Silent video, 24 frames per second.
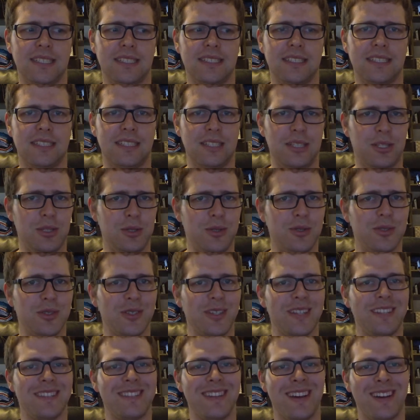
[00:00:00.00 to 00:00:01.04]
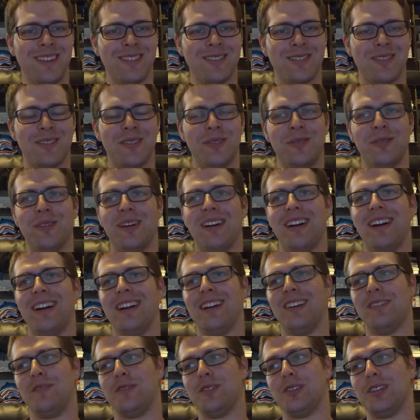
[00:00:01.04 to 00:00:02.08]
It usually tells you
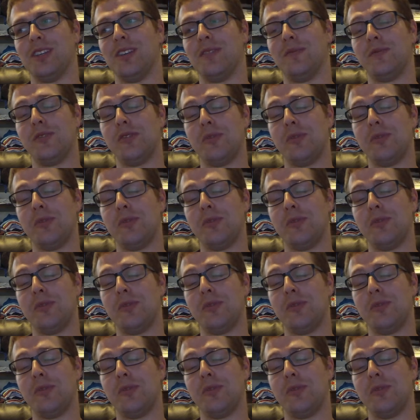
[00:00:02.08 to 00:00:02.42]
if you leave